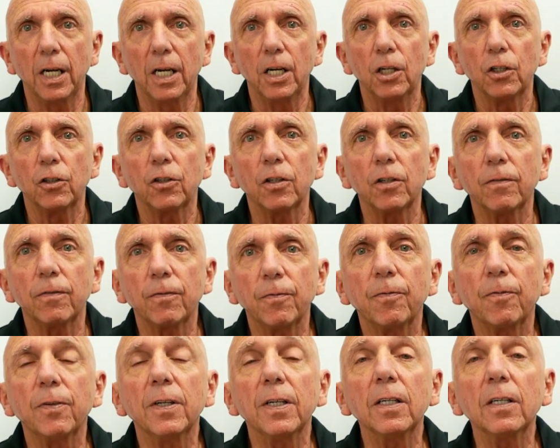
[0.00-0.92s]
to
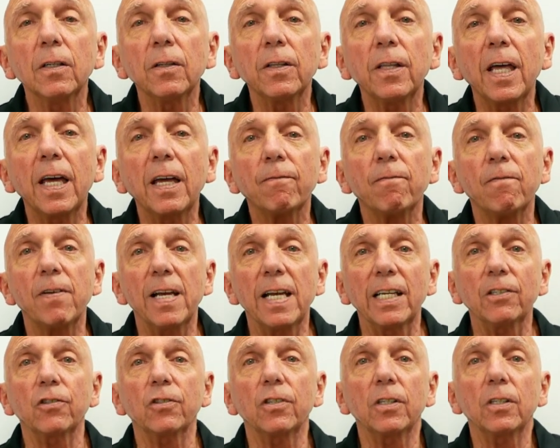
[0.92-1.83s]
fill that
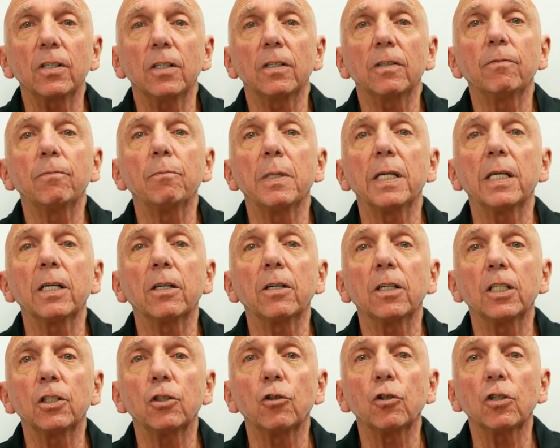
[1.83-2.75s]
vessel of
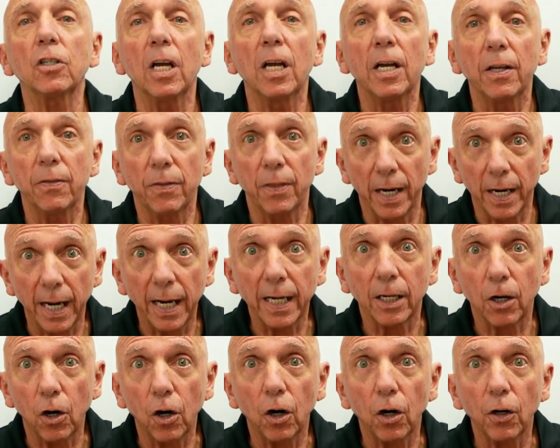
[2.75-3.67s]
marriage that I
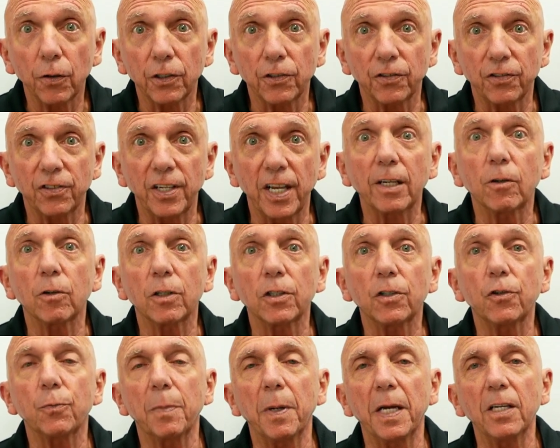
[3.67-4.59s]
call the sacred
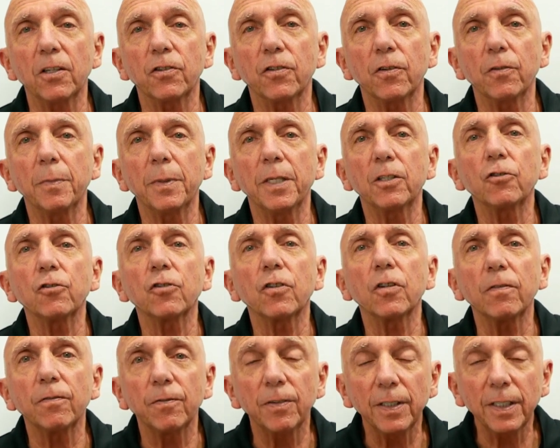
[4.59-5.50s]
space of marriage, to
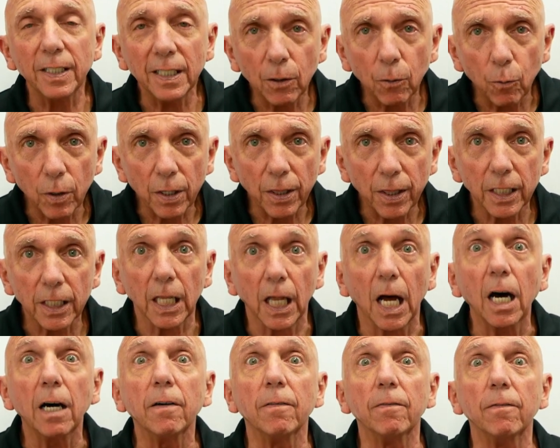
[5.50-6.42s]
fill it with
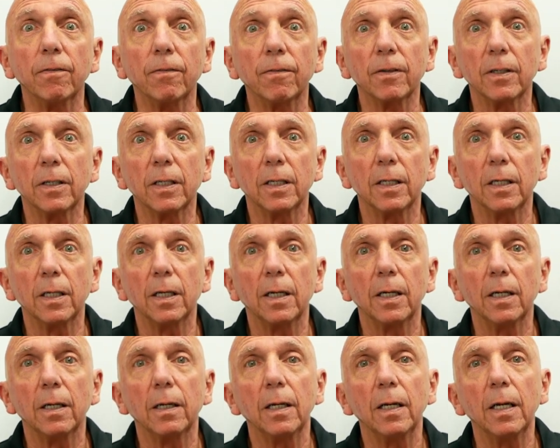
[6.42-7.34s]
love.
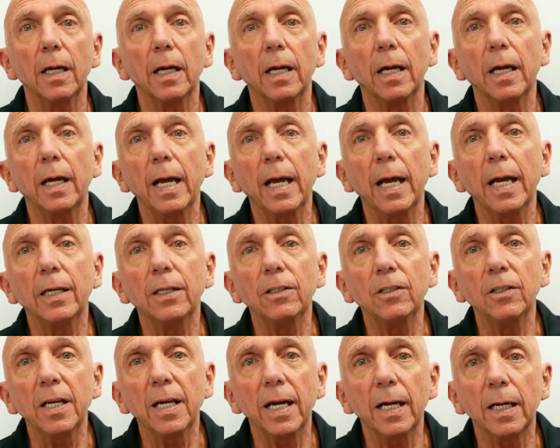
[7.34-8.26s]
And
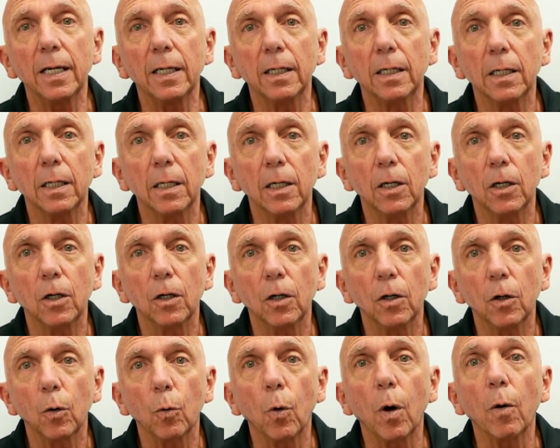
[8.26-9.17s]
yet,
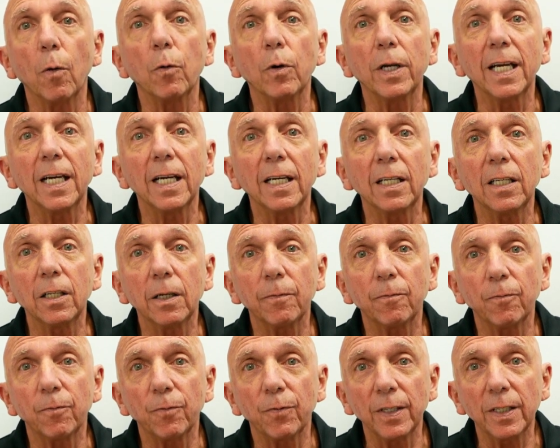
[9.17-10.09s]
what we end up
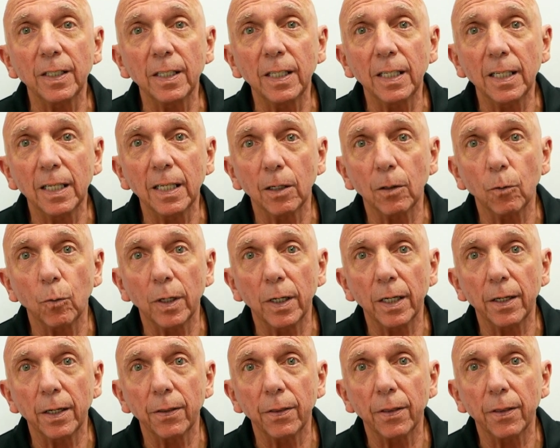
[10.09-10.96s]
filling it with